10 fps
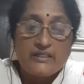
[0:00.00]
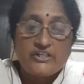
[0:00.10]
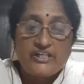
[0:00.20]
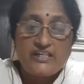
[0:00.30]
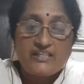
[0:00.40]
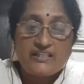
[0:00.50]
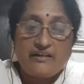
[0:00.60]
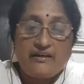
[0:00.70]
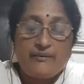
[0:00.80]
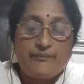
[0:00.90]
She is
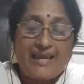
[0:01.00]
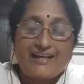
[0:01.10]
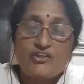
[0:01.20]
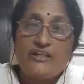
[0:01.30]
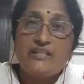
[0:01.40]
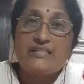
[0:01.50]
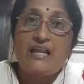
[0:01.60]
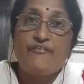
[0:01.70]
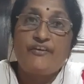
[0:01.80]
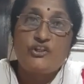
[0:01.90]
actually
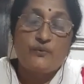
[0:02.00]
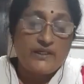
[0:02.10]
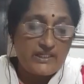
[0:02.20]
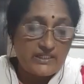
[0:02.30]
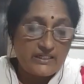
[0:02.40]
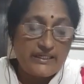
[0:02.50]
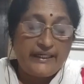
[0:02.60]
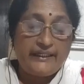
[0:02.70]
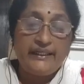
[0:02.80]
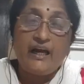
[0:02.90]
self-educated
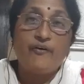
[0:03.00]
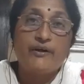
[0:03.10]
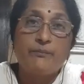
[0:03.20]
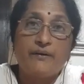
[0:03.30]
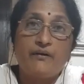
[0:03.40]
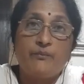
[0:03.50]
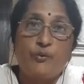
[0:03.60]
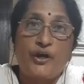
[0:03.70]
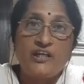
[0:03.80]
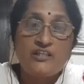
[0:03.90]
lady, our
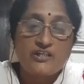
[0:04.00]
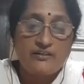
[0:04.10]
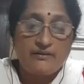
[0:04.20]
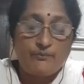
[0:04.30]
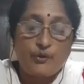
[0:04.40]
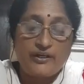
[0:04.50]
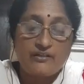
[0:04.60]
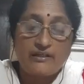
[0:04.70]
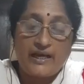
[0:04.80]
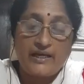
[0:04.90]
poet,
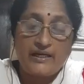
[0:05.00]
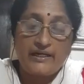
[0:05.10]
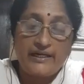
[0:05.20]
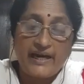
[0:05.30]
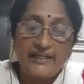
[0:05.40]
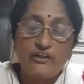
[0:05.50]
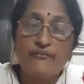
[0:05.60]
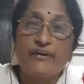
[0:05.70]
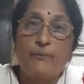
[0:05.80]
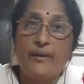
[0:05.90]
and died
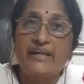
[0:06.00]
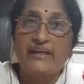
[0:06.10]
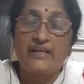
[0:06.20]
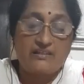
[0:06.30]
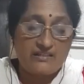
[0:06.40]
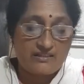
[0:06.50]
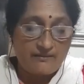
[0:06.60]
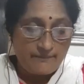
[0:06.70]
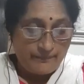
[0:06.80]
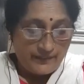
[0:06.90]
of hepatitis.
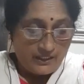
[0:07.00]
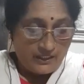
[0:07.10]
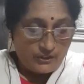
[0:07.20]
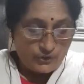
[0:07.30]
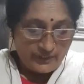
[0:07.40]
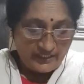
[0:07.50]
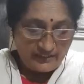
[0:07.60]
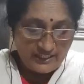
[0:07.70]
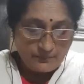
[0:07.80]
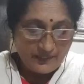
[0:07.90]
So in
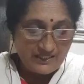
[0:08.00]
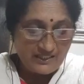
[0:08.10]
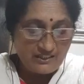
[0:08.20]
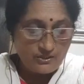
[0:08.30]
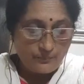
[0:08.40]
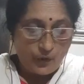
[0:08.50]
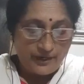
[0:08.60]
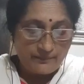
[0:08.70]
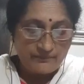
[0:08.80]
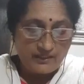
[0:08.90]
this present
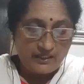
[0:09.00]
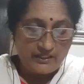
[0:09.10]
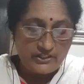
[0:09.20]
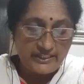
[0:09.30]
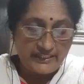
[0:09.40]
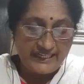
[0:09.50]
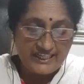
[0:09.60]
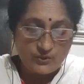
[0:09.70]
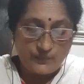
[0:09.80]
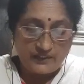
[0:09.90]
poem, she
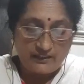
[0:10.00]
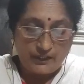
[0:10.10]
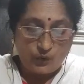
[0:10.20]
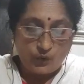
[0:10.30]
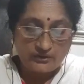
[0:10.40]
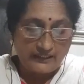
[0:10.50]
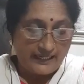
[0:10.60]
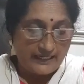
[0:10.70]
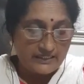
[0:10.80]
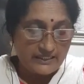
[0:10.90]
deals with the
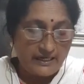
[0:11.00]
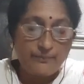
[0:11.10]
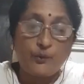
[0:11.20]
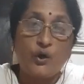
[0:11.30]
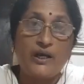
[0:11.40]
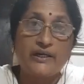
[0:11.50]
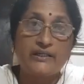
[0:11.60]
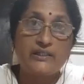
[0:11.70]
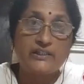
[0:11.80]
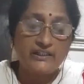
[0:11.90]
Northland, a polar
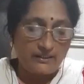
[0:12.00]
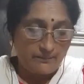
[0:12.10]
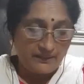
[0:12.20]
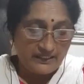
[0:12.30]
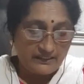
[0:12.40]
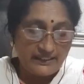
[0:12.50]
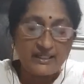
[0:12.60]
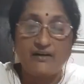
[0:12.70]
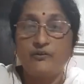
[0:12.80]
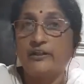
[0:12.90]
region completely
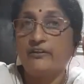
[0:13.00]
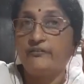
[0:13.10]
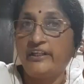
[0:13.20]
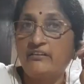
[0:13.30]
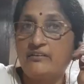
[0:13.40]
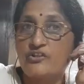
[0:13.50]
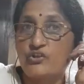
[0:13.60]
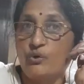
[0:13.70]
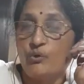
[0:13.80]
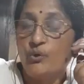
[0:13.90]
covered with
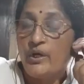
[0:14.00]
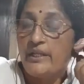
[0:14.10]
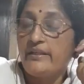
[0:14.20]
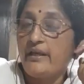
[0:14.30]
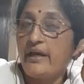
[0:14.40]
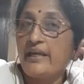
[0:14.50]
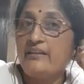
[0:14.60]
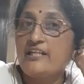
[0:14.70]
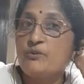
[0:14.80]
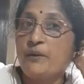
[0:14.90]
snow. The
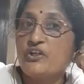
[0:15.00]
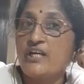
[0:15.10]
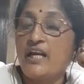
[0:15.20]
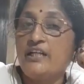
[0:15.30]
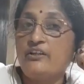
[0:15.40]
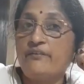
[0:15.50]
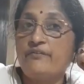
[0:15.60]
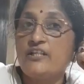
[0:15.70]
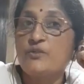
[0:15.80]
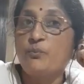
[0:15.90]
another speciality of
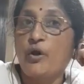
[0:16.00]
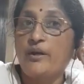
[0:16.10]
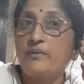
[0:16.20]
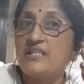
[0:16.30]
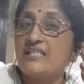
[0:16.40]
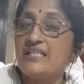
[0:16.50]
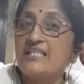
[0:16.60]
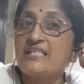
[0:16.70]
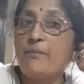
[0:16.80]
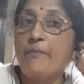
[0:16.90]
this poem is it
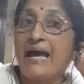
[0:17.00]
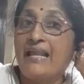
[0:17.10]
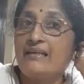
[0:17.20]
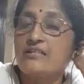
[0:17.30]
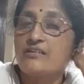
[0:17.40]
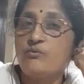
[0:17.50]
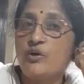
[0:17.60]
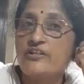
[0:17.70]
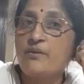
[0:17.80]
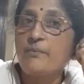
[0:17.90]
is a ballad.
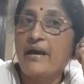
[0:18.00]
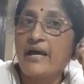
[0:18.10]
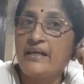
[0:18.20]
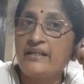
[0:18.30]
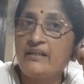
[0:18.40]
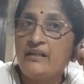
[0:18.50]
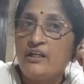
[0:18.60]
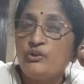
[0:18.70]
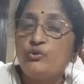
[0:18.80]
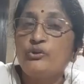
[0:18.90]
What's a ballad?
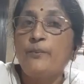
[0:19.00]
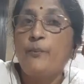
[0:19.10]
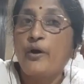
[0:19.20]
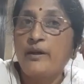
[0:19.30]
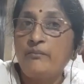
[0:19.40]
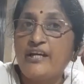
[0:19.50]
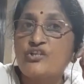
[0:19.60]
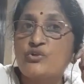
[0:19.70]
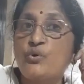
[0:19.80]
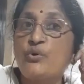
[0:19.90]
Through the poem, a
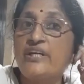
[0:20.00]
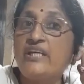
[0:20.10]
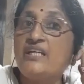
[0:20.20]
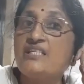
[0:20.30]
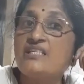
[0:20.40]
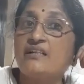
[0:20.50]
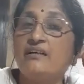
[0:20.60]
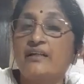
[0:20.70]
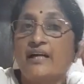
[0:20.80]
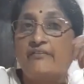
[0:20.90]
story is
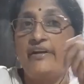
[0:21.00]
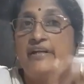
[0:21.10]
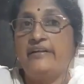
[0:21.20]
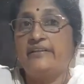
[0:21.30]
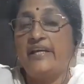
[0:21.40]
conveyed.